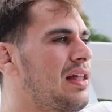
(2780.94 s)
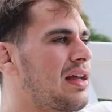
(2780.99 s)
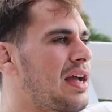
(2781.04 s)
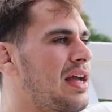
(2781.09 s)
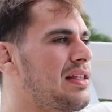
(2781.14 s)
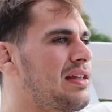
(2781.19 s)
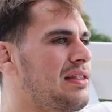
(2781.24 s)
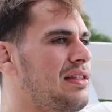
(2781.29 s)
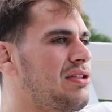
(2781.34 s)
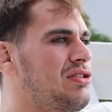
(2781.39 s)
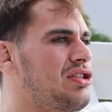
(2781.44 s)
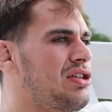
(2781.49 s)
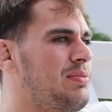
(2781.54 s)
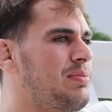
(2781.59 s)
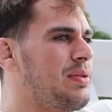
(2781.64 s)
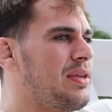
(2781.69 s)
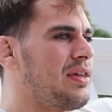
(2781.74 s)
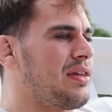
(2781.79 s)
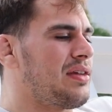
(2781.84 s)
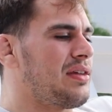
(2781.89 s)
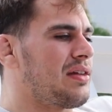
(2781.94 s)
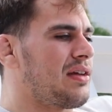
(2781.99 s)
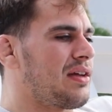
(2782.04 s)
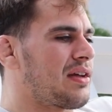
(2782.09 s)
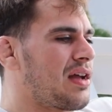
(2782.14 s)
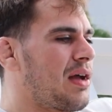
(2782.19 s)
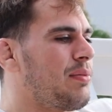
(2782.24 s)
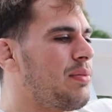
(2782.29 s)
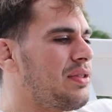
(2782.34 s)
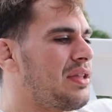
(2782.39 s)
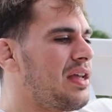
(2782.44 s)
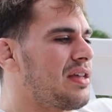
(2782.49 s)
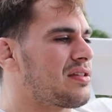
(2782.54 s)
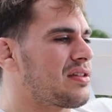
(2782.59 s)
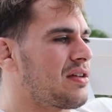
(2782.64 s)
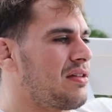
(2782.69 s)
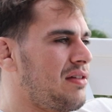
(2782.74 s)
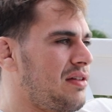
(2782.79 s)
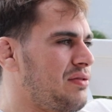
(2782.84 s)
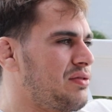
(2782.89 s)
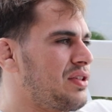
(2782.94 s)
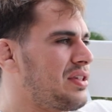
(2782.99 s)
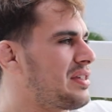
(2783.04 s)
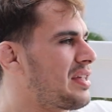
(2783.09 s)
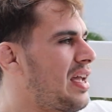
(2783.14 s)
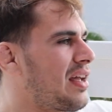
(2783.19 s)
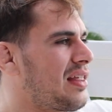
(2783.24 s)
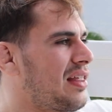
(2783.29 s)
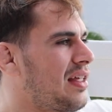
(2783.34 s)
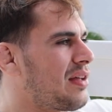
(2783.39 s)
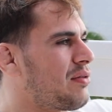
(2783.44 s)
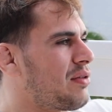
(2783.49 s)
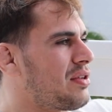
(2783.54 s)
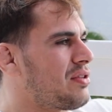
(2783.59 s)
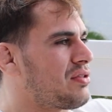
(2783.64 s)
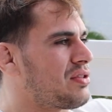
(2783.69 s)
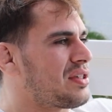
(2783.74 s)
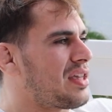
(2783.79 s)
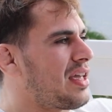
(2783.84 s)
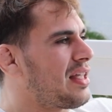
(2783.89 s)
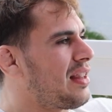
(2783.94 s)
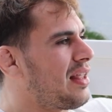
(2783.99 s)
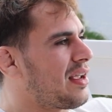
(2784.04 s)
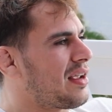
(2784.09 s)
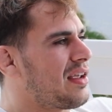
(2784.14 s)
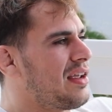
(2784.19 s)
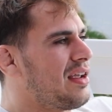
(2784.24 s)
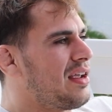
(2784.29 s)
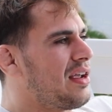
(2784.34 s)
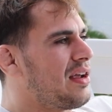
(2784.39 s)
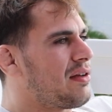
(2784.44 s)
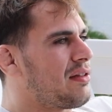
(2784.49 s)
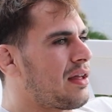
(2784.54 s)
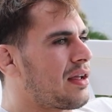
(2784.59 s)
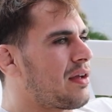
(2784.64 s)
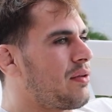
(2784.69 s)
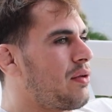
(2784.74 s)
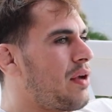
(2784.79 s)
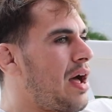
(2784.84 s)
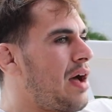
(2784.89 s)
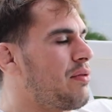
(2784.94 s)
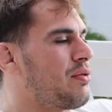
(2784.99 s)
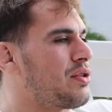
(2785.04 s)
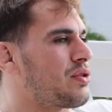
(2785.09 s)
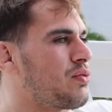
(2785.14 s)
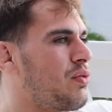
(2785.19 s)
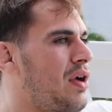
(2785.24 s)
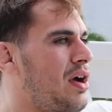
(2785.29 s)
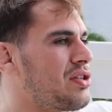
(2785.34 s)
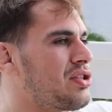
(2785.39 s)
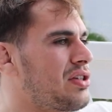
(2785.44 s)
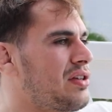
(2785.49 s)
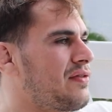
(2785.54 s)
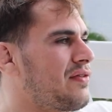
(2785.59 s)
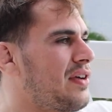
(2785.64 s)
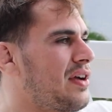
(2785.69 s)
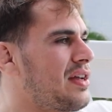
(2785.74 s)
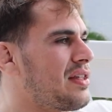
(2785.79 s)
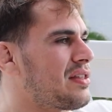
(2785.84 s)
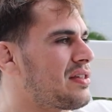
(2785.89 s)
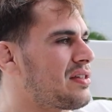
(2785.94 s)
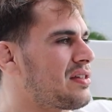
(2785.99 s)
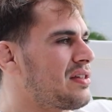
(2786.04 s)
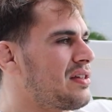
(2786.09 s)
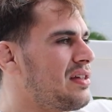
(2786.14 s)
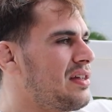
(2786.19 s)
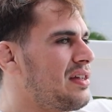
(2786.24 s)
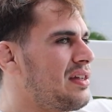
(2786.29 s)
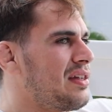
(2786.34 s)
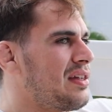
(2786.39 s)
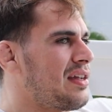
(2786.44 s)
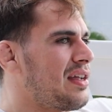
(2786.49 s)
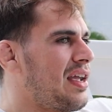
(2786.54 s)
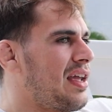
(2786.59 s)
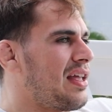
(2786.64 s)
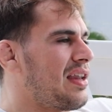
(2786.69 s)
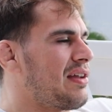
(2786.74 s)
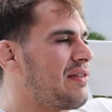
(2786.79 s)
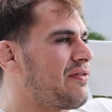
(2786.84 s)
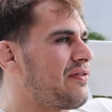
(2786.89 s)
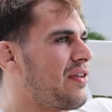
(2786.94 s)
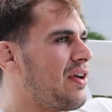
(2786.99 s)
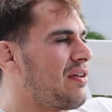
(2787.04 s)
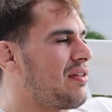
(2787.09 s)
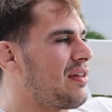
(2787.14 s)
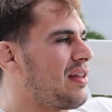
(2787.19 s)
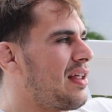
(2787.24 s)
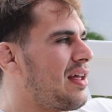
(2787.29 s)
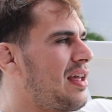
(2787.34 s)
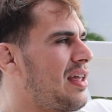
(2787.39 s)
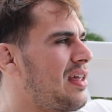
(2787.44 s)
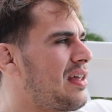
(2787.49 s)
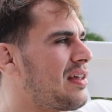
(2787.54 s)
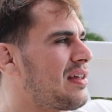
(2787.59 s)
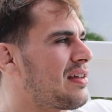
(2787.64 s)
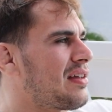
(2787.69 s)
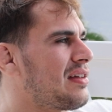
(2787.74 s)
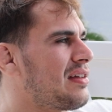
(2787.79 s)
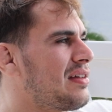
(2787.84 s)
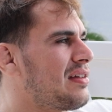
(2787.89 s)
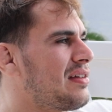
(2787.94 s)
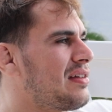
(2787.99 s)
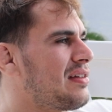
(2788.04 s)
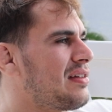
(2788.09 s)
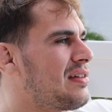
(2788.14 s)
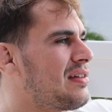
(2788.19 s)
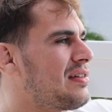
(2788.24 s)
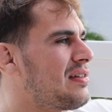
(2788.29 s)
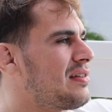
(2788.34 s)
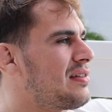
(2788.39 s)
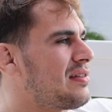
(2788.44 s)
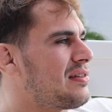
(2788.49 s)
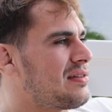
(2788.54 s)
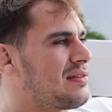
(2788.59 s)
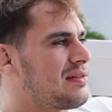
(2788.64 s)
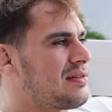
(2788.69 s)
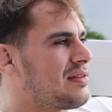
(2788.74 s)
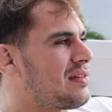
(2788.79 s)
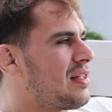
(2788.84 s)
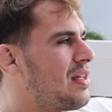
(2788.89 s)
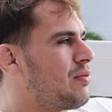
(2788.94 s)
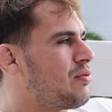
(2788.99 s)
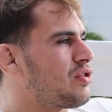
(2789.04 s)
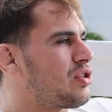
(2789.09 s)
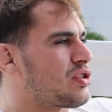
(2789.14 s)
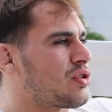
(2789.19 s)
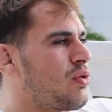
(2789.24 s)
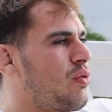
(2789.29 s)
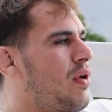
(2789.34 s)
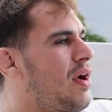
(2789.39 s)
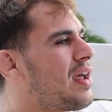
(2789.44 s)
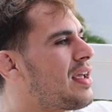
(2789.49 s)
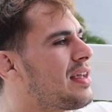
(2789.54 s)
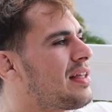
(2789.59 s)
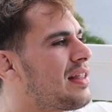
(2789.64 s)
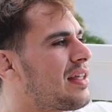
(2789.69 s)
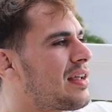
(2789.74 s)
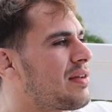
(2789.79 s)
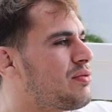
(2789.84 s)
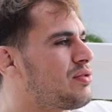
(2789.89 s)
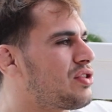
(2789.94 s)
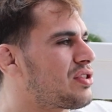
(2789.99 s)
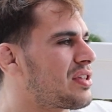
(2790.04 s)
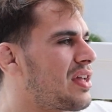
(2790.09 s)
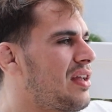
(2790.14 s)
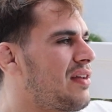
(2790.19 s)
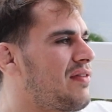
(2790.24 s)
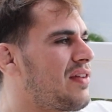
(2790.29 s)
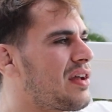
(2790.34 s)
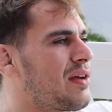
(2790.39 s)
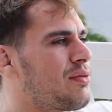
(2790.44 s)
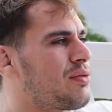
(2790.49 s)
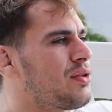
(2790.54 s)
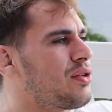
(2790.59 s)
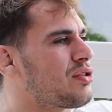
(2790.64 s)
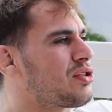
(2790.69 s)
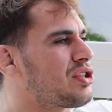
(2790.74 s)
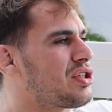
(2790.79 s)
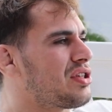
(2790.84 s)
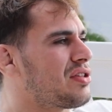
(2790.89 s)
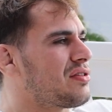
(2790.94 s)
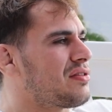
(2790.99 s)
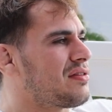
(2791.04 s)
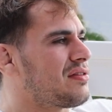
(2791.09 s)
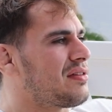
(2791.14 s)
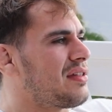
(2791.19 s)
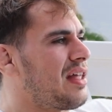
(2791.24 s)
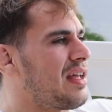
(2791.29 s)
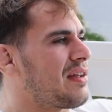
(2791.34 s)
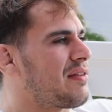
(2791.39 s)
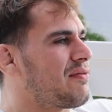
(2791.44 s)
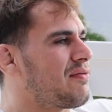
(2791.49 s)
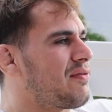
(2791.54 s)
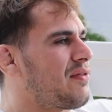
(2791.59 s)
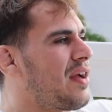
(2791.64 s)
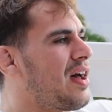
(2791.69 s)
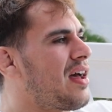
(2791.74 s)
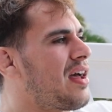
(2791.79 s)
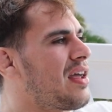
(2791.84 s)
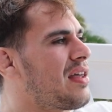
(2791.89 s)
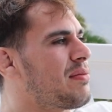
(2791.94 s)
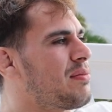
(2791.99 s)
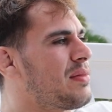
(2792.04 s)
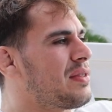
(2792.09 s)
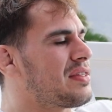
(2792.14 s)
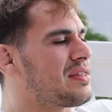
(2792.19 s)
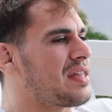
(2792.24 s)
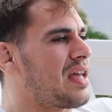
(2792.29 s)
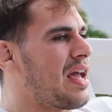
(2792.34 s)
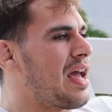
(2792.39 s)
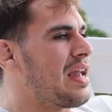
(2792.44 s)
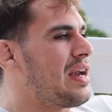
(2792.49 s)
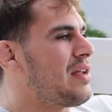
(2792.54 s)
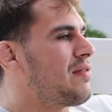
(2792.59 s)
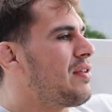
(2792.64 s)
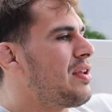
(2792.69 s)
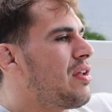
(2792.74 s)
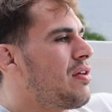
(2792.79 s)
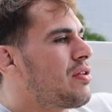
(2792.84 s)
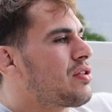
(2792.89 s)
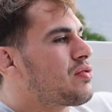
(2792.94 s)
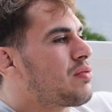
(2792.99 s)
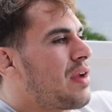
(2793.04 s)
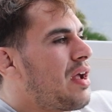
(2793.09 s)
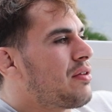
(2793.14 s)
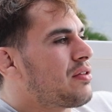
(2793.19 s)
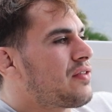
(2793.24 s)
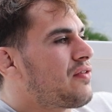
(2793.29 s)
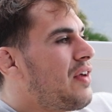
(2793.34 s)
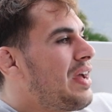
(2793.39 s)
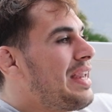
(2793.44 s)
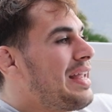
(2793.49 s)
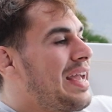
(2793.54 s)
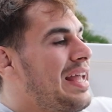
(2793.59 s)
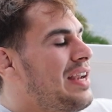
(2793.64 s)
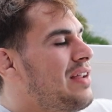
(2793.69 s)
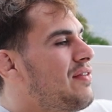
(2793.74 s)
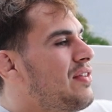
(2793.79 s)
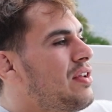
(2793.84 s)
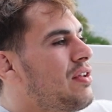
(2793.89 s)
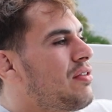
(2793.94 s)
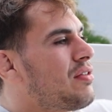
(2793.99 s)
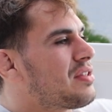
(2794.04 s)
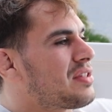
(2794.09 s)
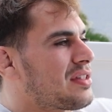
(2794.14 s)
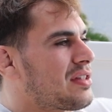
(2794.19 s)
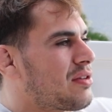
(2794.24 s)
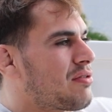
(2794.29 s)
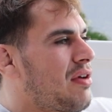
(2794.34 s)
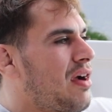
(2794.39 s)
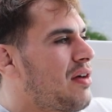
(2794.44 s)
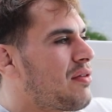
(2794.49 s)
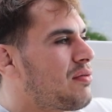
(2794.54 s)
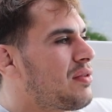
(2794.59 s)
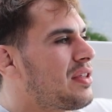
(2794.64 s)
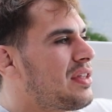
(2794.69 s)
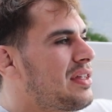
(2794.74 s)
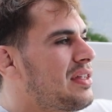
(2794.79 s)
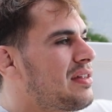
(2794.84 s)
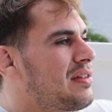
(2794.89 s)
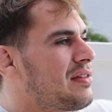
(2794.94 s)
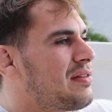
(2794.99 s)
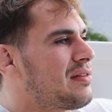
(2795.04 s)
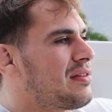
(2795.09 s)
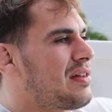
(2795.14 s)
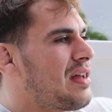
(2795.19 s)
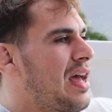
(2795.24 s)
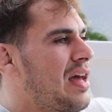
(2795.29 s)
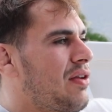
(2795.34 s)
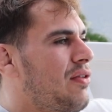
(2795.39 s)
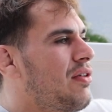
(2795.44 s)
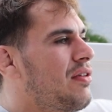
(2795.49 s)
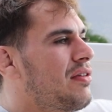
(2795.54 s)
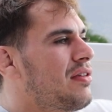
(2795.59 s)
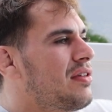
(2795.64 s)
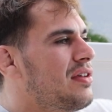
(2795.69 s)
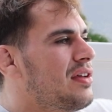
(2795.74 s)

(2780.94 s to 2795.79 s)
I did the GP a couple days ago, and it was exactly like what you said. Like I was watching fights, and it felt like it was just quiet. Like it was just kind of like a real chill like vibe, and so I didn't even notice when I was fighting. I didn't even notice the crowd really at all.